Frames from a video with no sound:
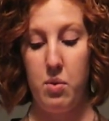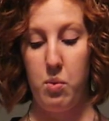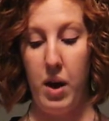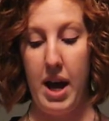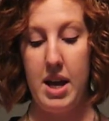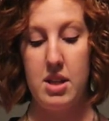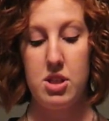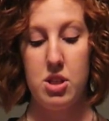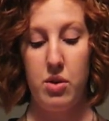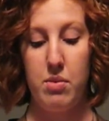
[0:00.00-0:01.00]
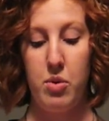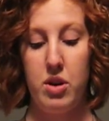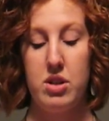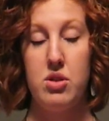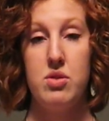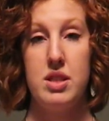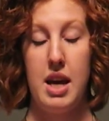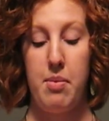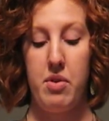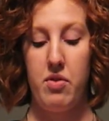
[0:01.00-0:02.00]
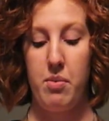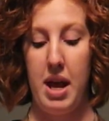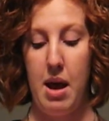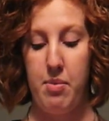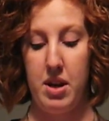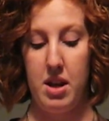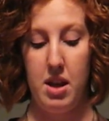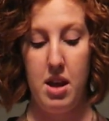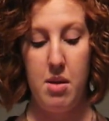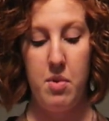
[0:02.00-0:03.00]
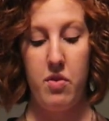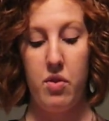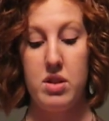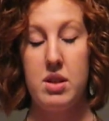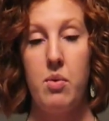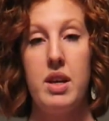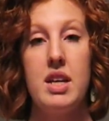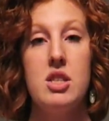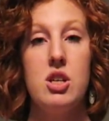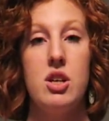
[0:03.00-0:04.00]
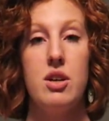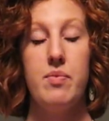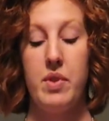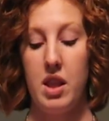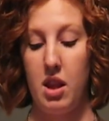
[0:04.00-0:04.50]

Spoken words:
why it's so important to stop it from happening before someone gets hurt